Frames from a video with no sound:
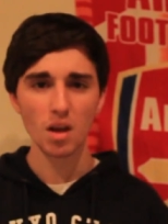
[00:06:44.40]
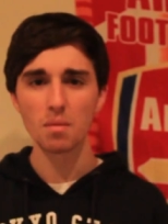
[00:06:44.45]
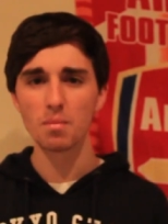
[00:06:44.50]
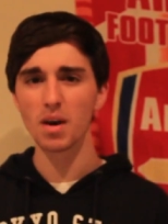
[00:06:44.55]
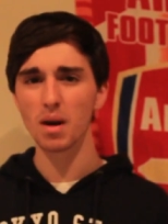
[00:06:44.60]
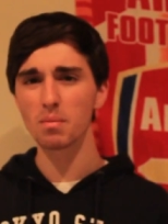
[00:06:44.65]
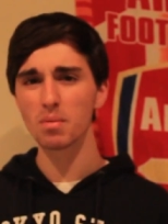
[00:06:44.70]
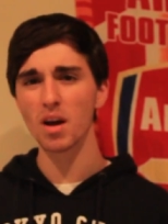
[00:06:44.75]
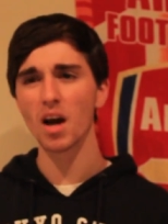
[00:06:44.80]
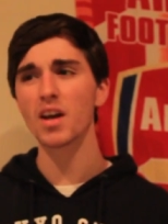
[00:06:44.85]
But
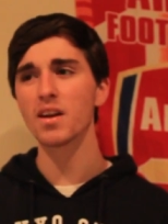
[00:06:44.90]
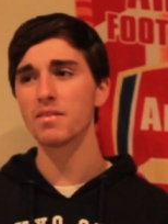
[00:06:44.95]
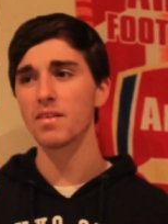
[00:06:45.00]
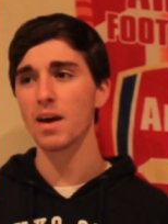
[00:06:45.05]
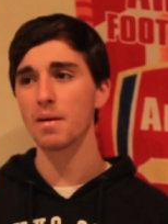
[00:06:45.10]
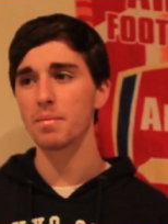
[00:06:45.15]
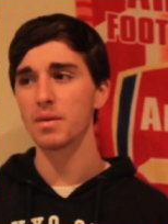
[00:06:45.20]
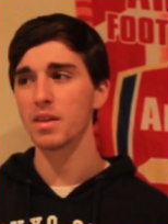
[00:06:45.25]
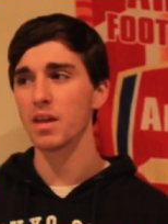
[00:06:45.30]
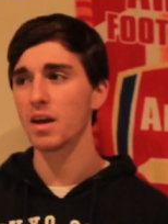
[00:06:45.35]
I'm kind of
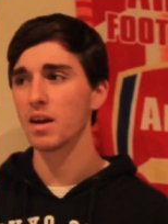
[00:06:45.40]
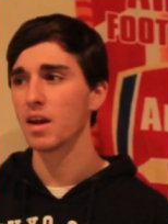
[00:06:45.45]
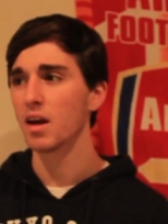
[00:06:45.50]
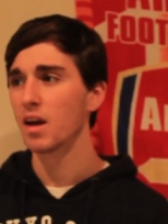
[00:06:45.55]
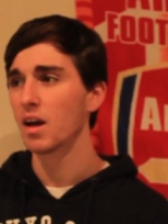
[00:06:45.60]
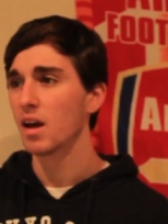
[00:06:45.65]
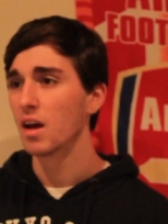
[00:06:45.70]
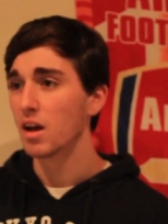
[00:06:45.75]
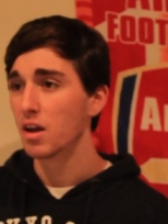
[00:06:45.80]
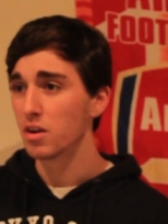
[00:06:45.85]
happy that
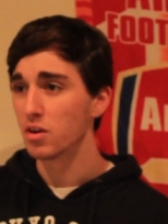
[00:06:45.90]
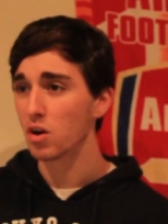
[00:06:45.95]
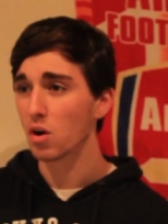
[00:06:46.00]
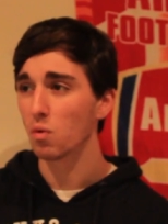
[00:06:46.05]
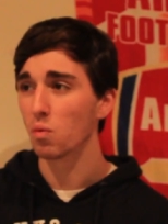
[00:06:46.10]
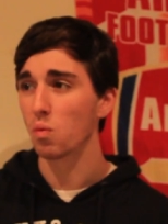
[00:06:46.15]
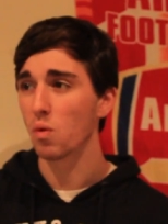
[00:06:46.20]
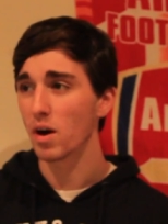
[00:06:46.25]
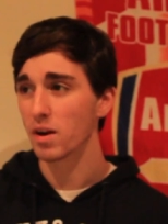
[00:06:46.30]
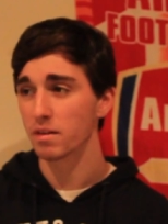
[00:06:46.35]

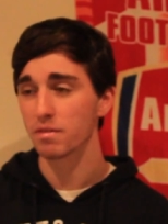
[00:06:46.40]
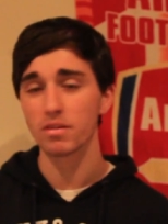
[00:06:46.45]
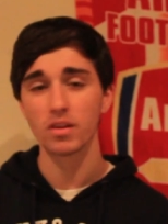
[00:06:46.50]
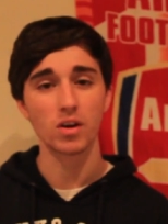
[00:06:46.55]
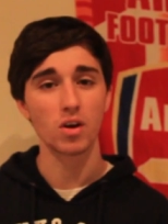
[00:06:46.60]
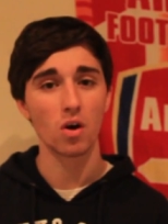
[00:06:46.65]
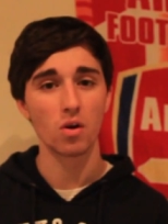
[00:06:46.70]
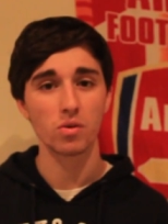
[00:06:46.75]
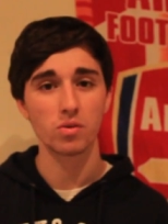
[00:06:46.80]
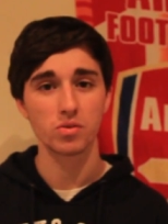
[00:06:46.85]
not one of the
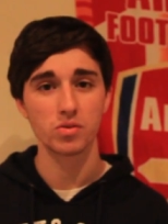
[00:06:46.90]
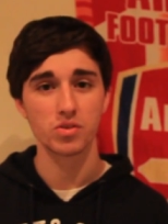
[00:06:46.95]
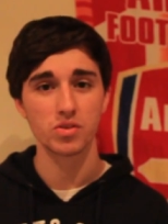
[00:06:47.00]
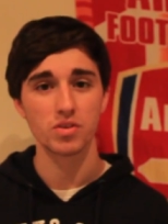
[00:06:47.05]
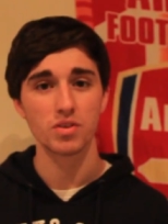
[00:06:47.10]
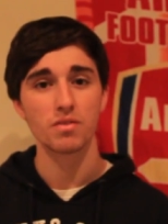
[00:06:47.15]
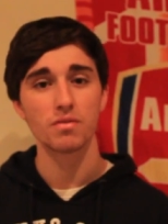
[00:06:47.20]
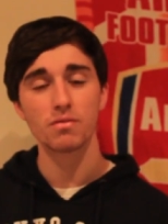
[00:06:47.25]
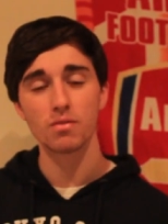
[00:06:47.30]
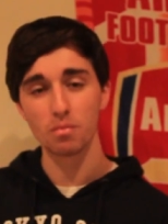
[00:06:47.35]

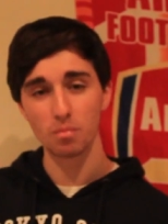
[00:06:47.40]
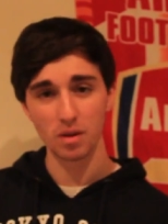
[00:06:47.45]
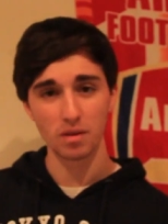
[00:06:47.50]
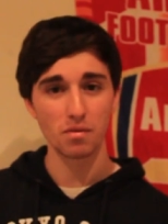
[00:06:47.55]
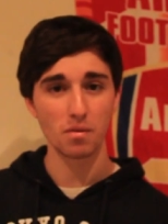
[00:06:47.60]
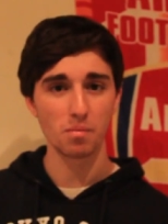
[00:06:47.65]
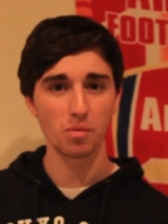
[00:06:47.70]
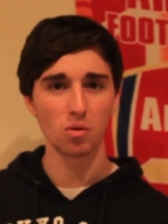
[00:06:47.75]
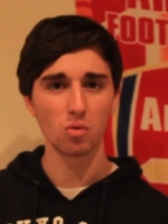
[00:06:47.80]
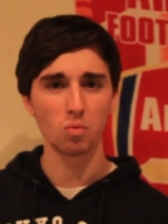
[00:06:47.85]
goals from
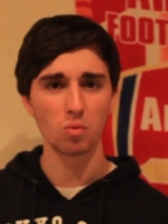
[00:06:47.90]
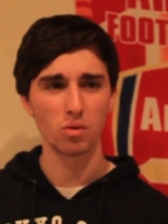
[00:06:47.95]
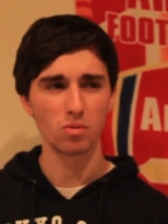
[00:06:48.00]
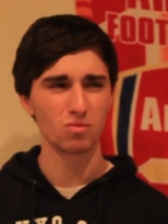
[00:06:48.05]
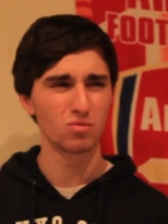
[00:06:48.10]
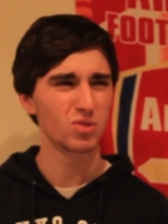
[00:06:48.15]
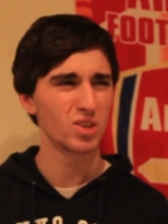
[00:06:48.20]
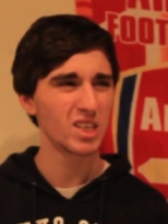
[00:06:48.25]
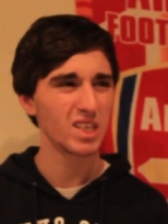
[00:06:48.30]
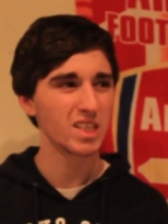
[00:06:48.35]
Liverpool were
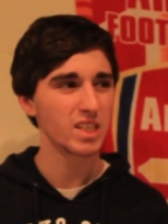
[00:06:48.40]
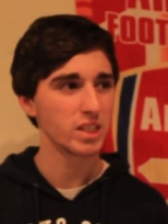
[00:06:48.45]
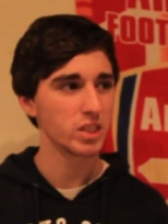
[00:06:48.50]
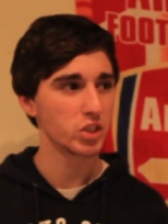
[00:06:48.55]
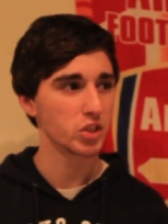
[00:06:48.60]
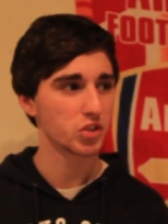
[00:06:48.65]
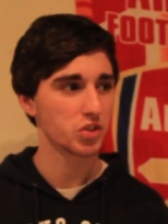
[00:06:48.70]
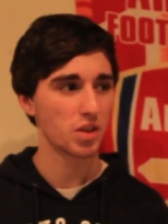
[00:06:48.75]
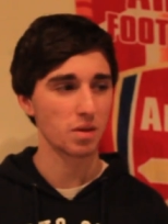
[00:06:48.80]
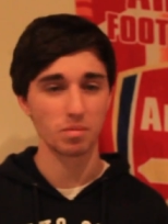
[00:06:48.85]
really
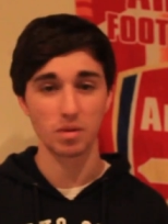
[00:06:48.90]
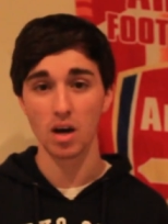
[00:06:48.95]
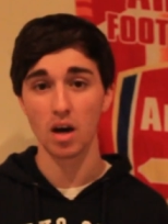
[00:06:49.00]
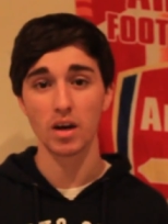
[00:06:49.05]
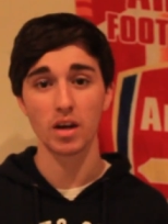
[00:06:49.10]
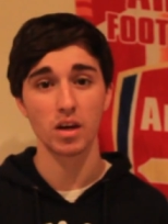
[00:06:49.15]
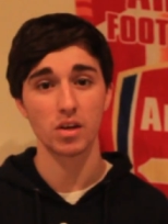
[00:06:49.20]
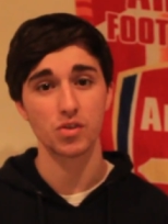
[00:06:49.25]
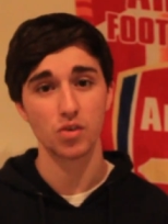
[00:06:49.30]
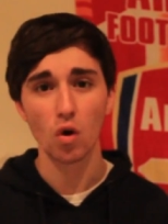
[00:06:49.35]
just them
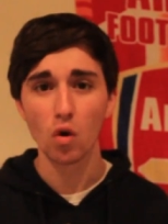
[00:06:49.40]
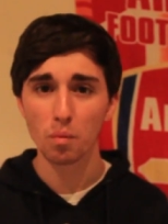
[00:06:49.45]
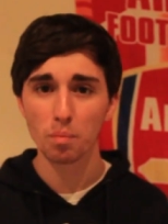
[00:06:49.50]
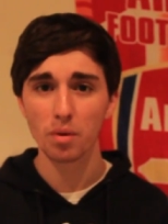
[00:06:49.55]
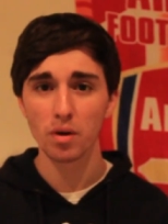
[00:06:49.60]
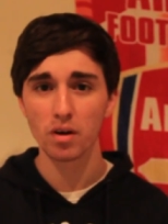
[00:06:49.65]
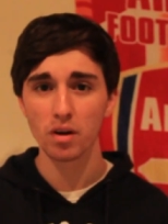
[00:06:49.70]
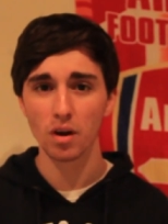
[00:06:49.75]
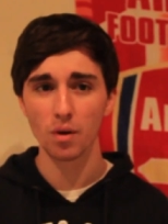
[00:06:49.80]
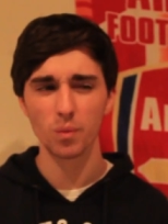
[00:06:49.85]
cutting us
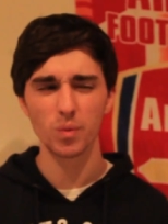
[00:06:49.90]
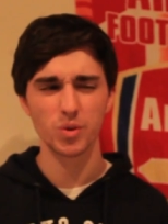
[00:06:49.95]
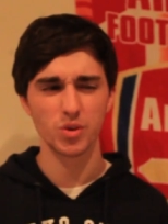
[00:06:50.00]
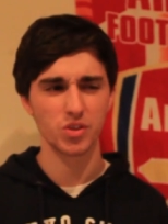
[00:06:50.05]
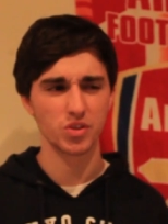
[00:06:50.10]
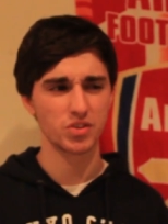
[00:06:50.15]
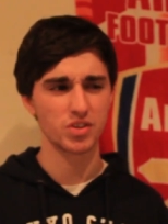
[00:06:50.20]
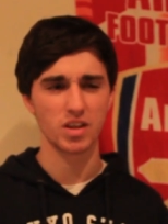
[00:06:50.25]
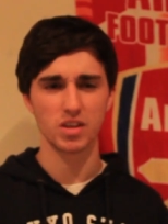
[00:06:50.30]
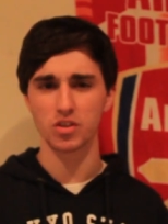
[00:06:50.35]
open. It was
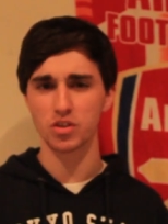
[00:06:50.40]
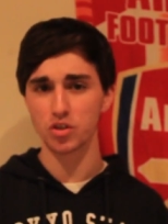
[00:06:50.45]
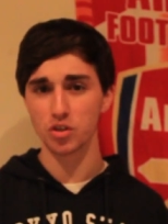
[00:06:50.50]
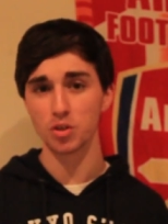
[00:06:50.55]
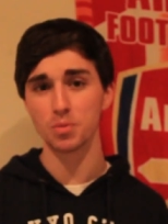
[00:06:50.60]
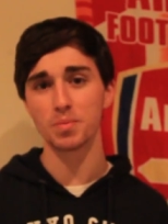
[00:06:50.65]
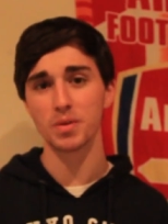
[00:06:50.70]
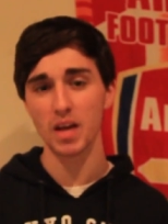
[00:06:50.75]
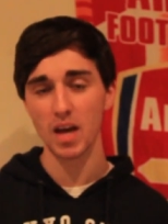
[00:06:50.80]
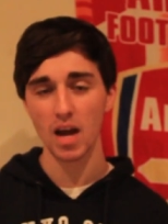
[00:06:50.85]
just our
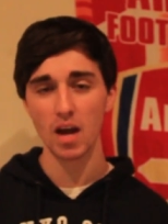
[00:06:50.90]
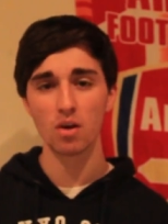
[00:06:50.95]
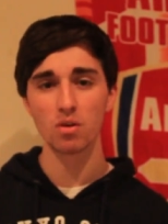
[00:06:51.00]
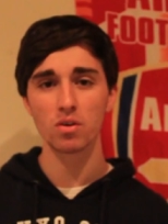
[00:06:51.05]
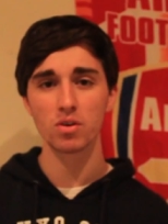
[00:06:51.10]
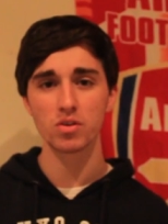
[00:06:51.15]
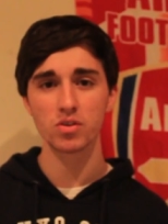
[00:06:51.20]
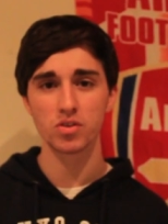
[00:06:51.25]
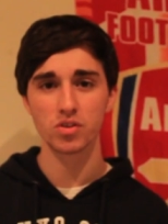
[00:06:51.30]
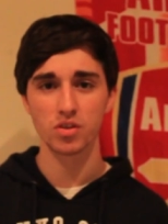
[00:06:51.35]
stupid
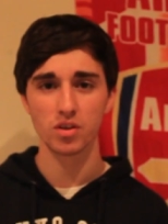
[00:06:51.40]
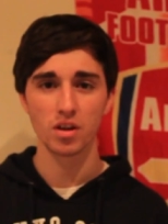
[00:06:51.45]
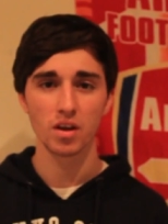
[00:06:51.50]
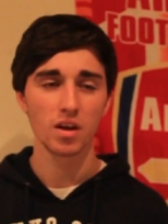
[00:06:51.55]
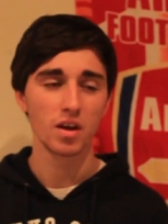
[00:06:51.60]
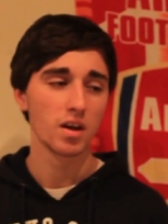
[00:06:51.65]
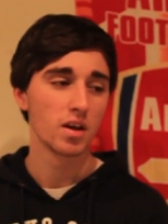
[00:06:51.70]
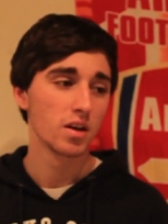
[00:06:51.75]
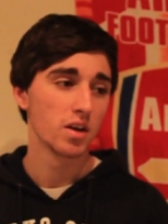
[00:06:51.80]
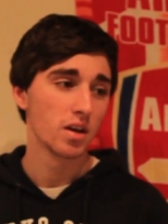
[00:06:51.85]
errors.
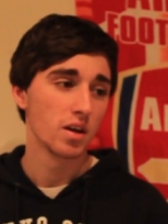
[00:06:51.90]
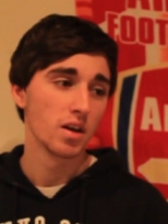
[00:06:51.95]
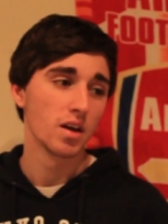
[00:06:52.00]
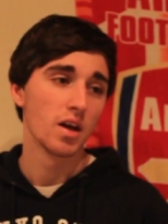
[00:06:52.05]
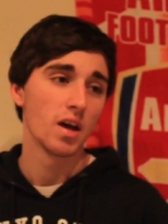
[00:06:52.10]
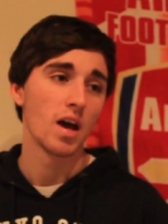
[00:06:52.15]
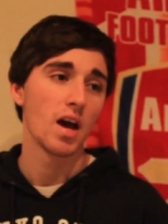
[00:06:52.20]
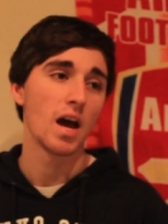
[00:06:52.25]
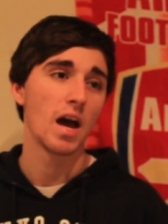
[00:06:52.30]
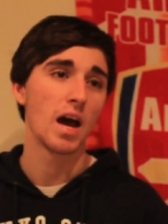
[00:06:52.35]

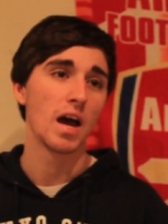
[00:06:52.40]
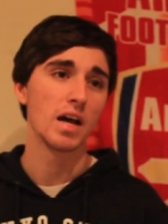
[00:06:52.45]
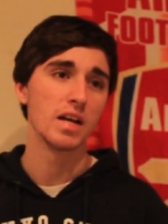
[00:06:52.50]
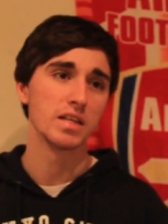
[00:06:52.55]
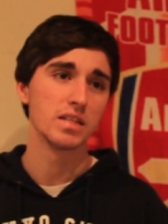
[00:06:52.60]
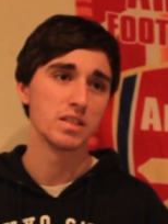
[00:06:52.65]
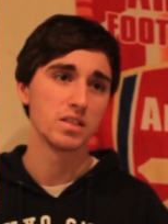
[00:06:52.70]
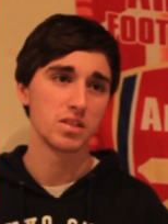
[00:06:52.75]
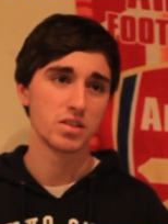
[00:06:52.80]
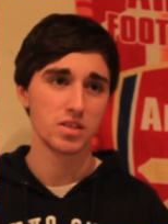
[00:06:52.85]

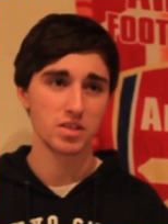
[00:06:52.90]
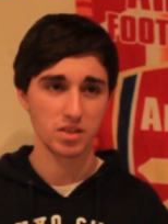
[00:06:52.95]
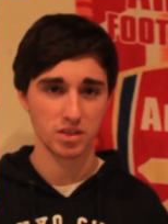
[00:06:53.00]
And